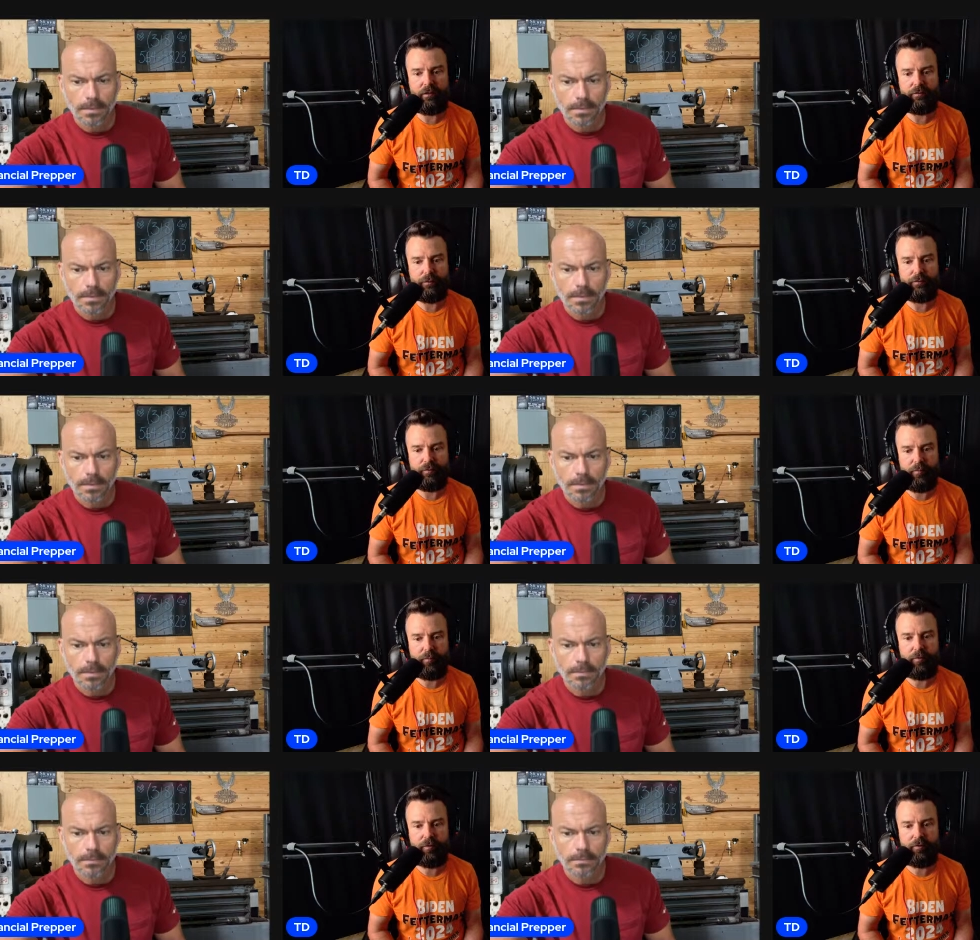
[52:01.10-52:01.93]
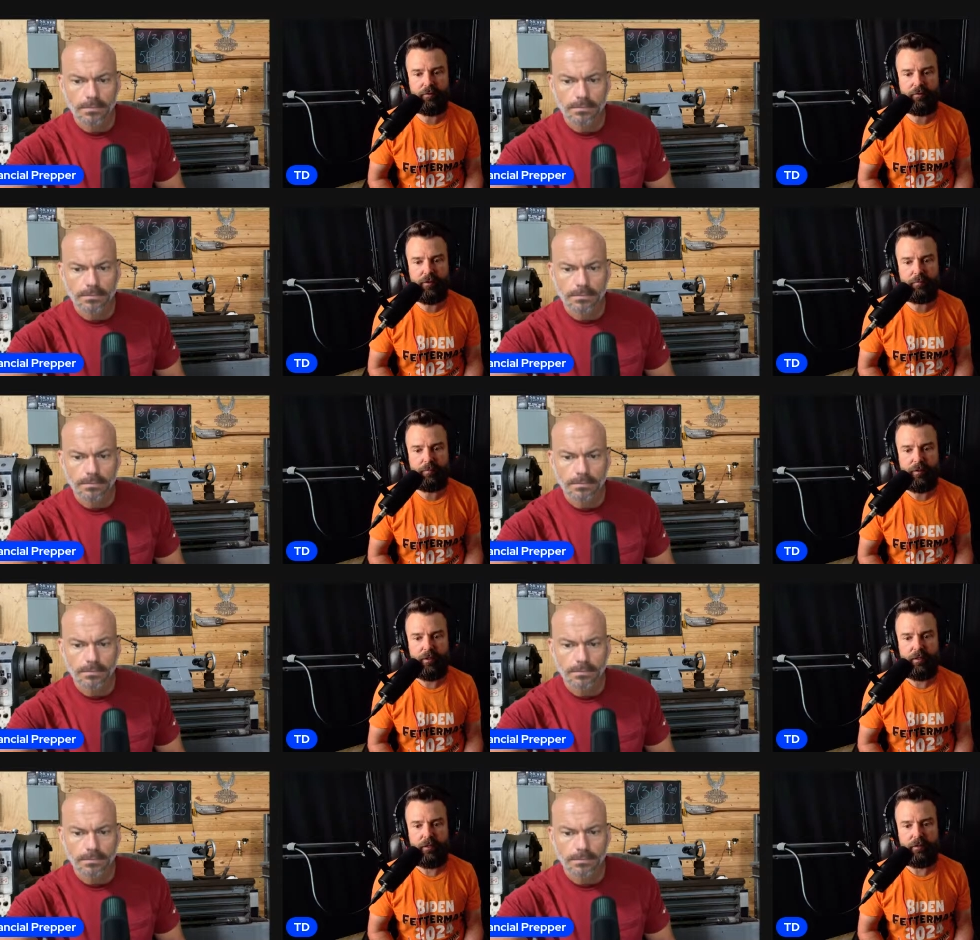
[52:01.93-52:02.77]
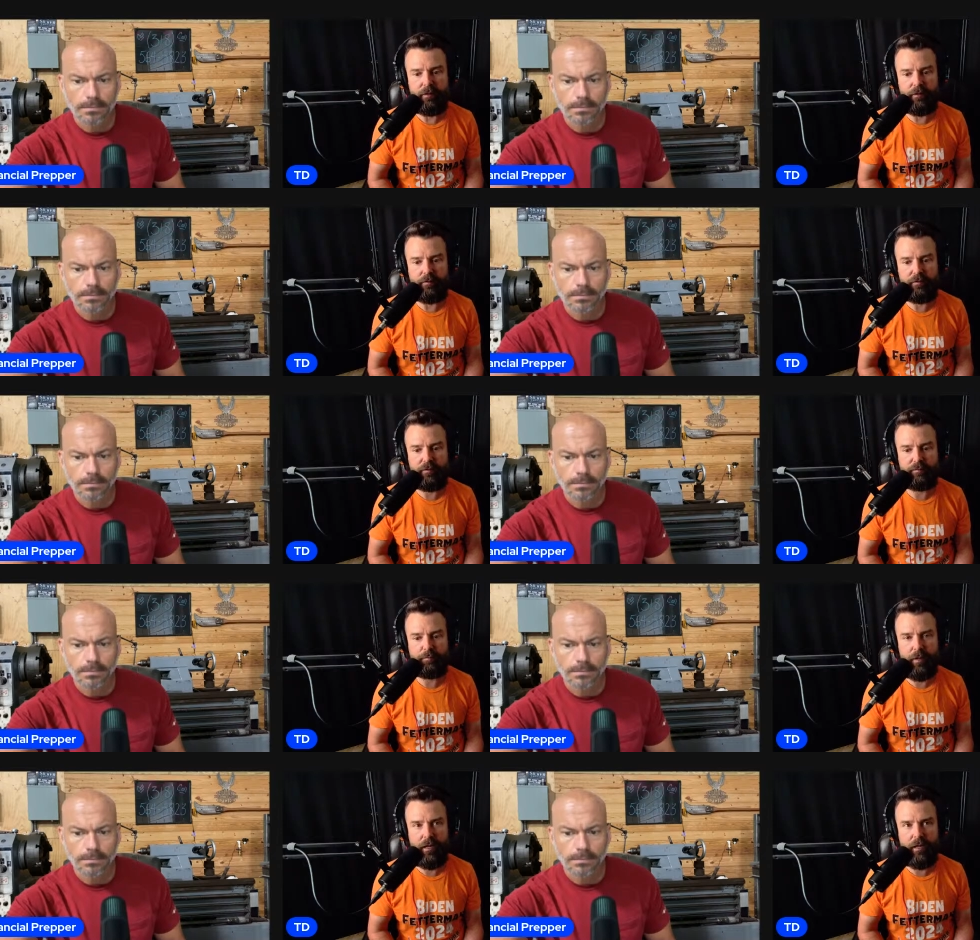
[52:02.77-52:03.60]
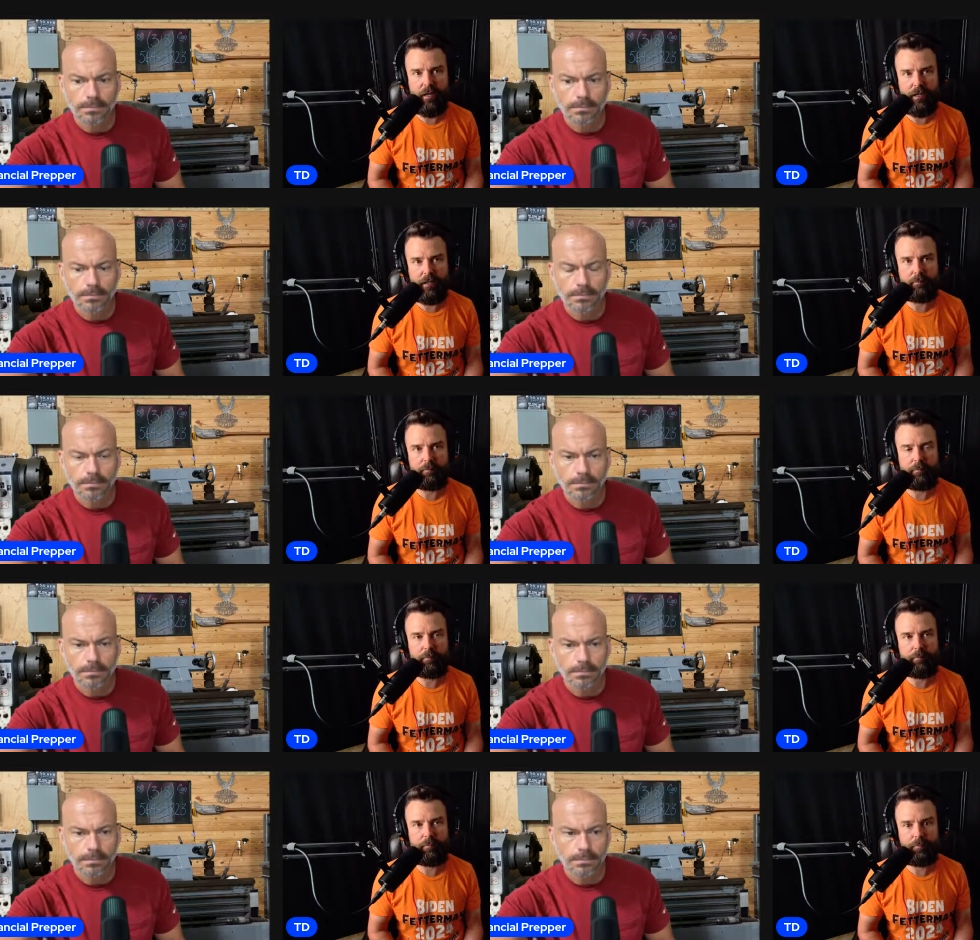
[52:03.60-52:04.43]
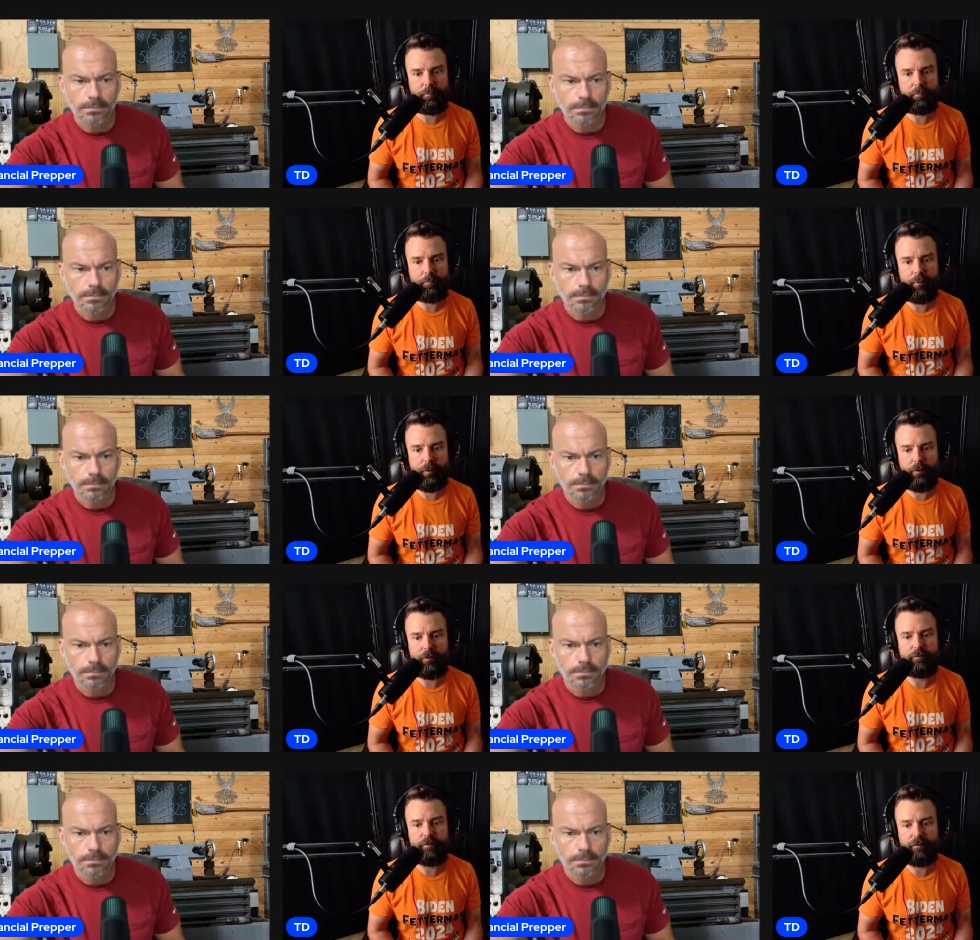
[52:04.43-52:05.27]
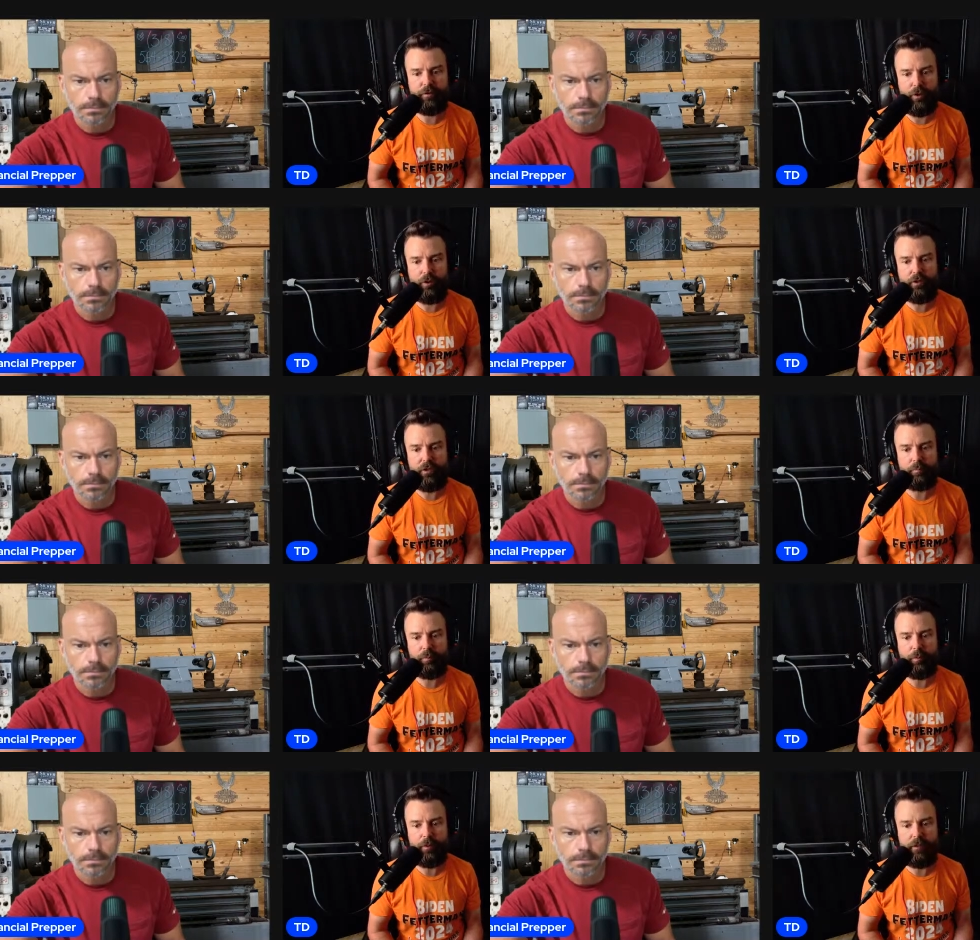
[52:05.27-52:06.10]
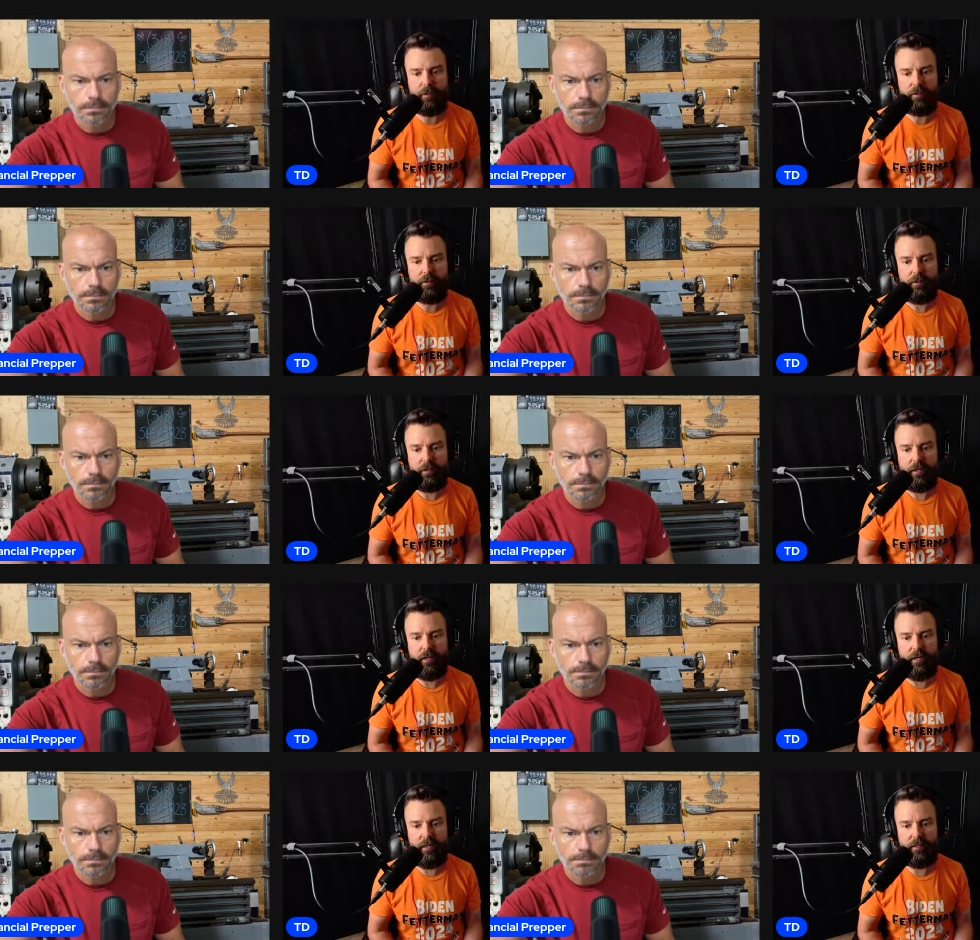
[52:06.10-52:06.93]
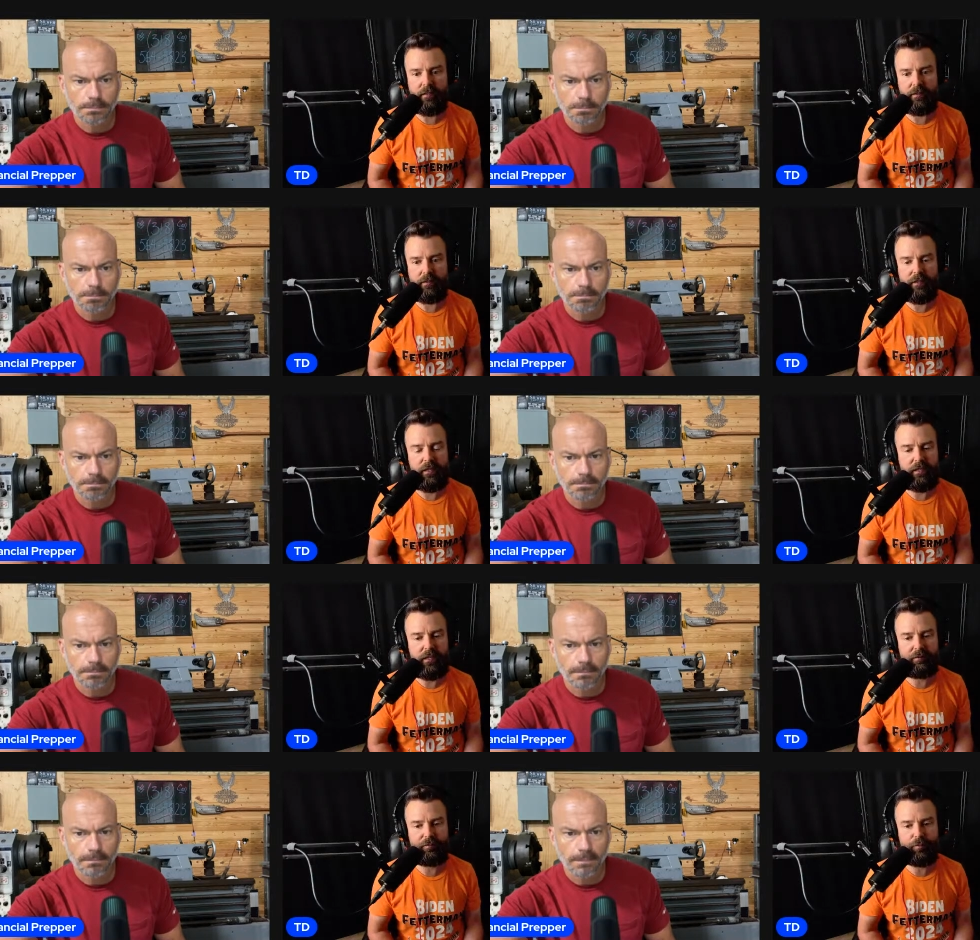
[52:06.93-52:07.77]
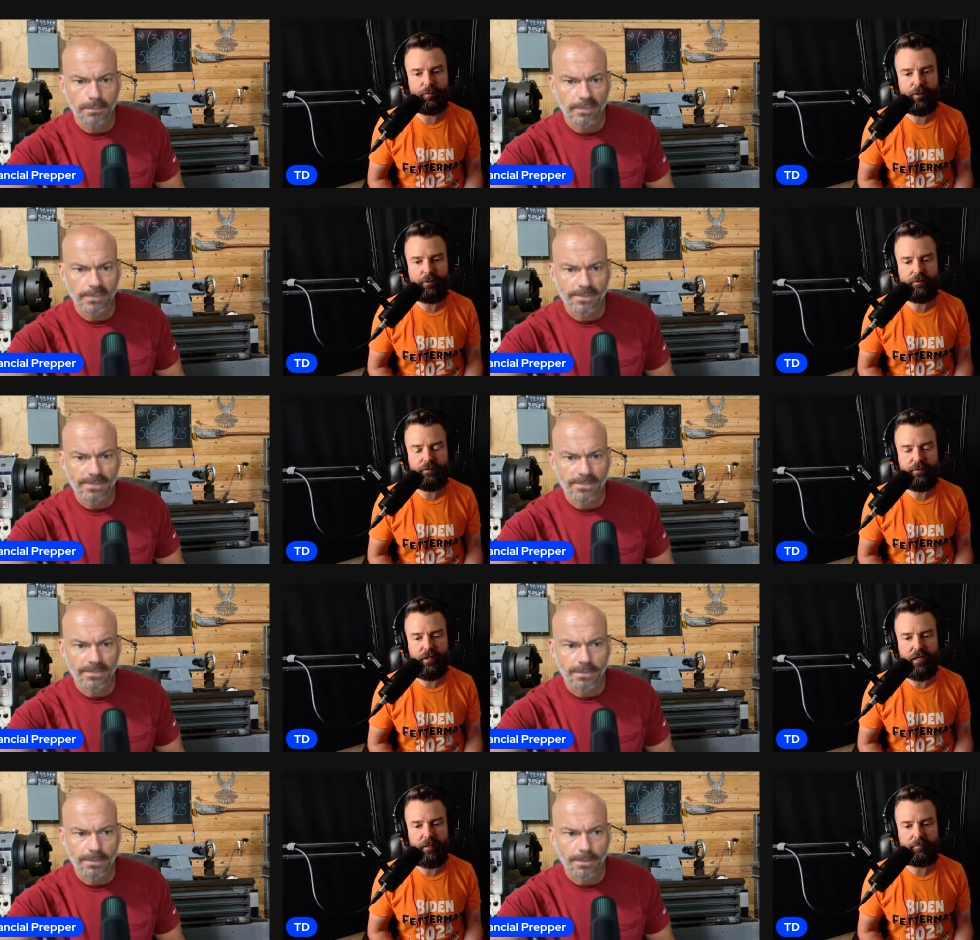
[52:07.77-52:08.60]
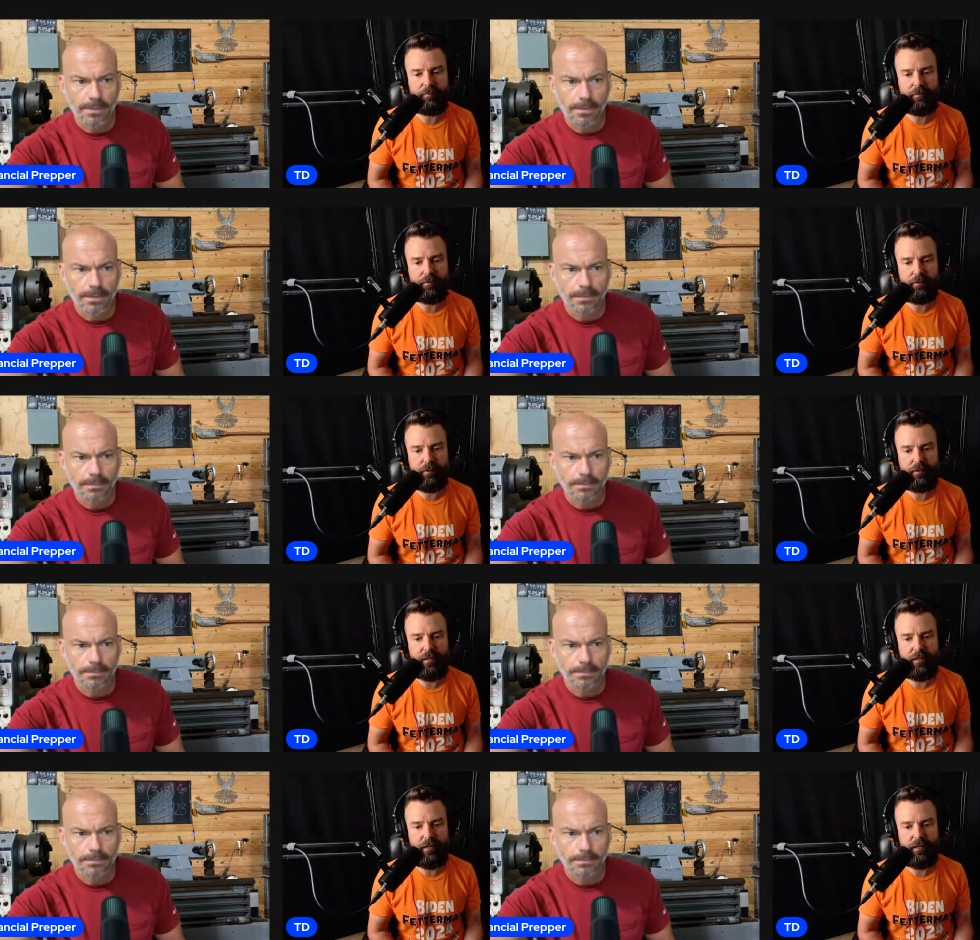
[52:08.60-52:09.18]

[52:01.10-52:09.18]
Speaker 1: so if somebody brings this up, this is my partisan talking point, and they never really stop to